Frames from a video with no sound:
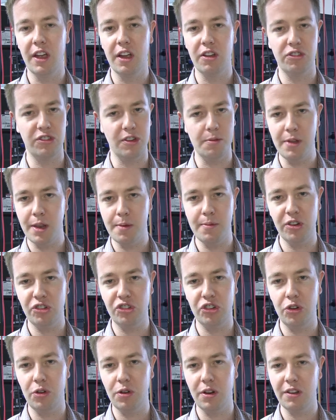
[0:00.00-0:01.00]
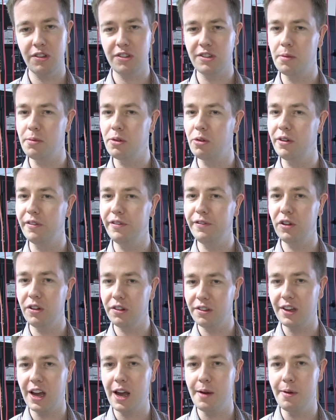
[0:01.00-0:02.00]
Some of them are students, some of them are in
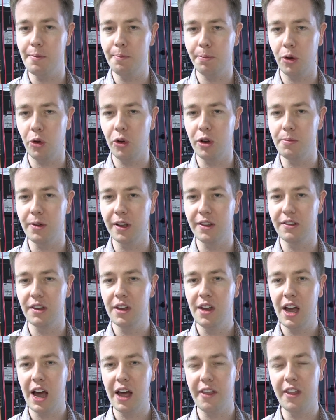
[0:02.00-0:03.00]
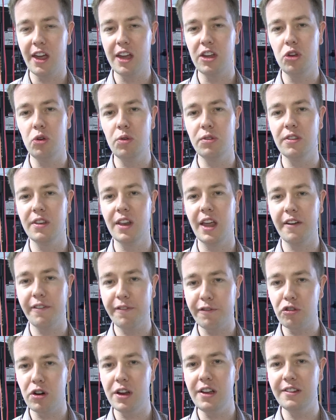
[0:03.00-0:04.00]
full-time employment, and they're using their
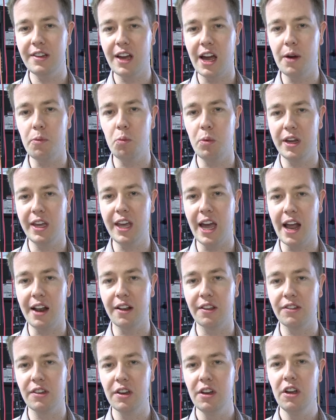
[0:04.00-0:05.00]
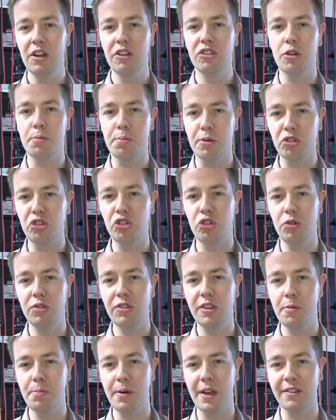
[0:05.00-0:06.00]
free time weekends to
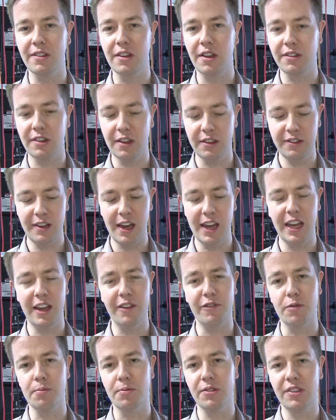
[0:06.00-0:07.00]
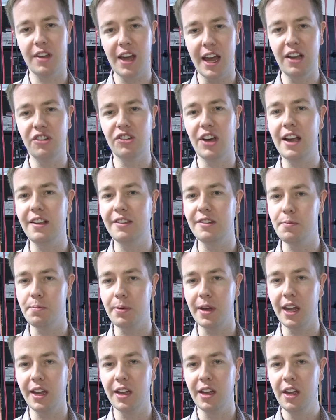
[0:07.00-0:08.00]
produce the business and take it from stage A to
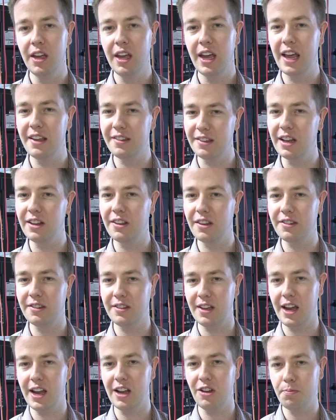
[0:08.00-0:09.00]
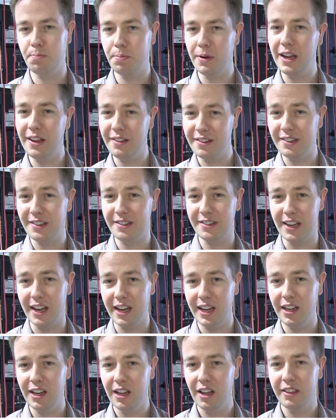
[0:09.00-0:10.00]
B. Isn't it the stage B to
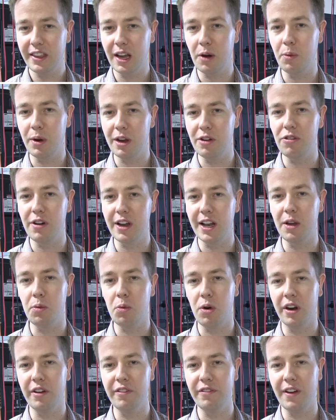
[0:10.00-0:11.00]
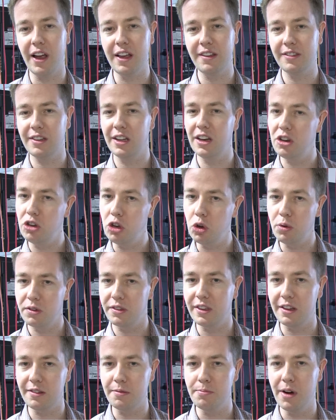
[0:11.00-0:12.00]
C that we really want to invest in and use
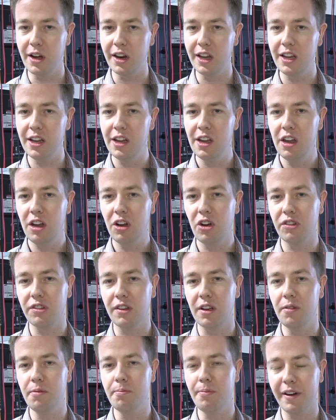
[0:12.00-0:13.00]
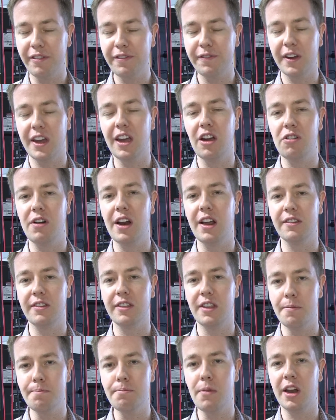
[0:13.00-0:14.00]
this money? Because my fear is
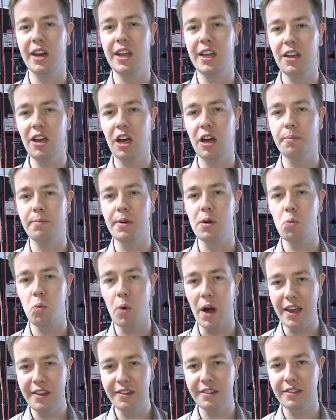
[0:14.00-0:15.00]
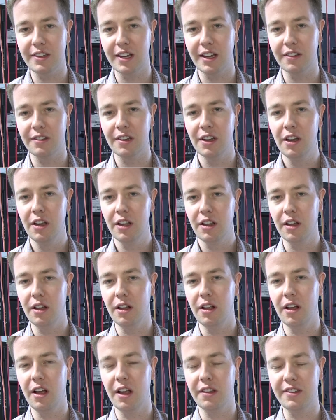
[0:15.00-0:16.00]
the money could be wasted. That
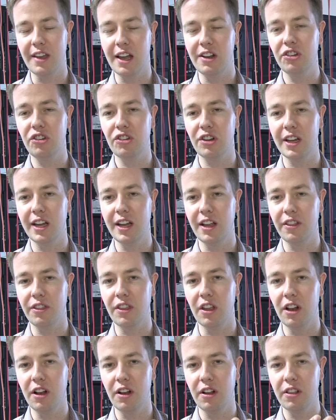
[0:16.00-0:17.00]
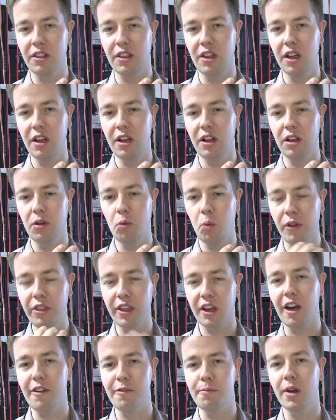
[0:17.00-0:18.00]
essentially what
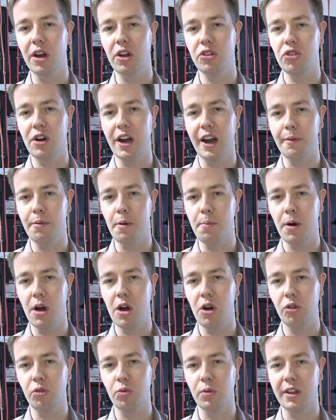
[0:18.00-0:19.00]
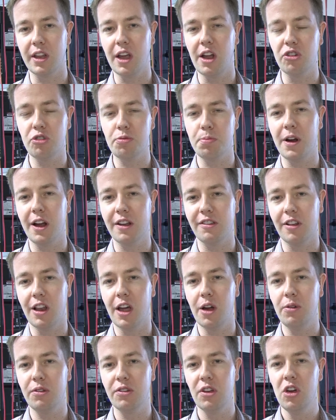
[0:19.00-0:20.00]
the government are trying to propose with the enterprise
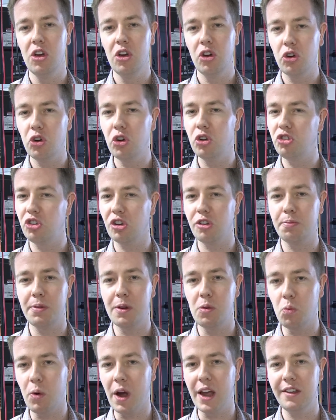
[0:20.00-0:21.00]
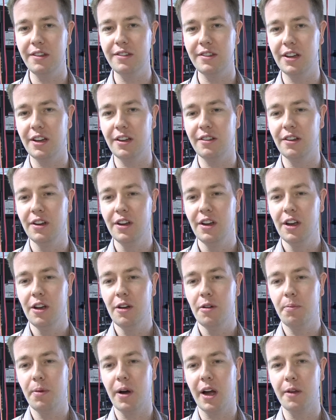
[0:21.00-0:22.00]
loans could just be wasted
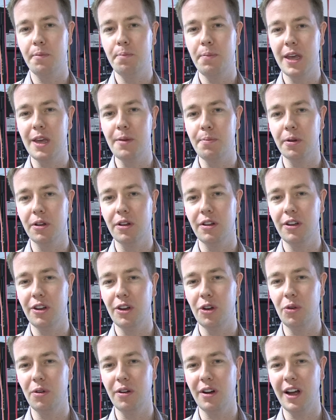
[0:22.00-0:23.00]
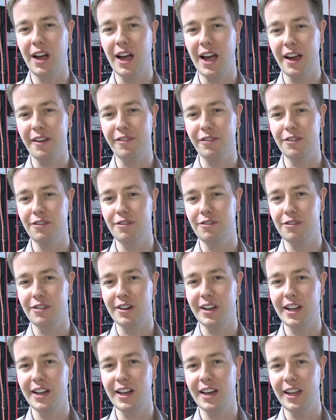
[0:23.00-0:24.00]
by people who haven't
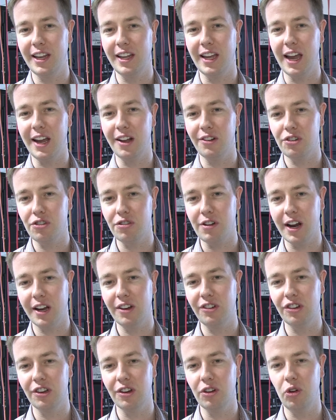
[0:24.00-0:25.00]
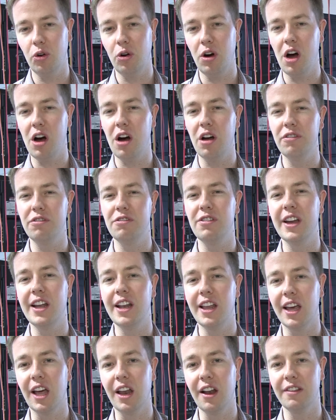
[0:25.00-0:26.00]
really gained traction or aren't
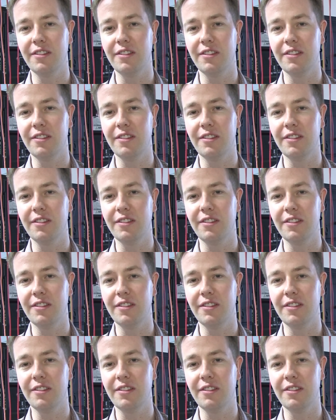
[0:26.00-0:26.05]
really going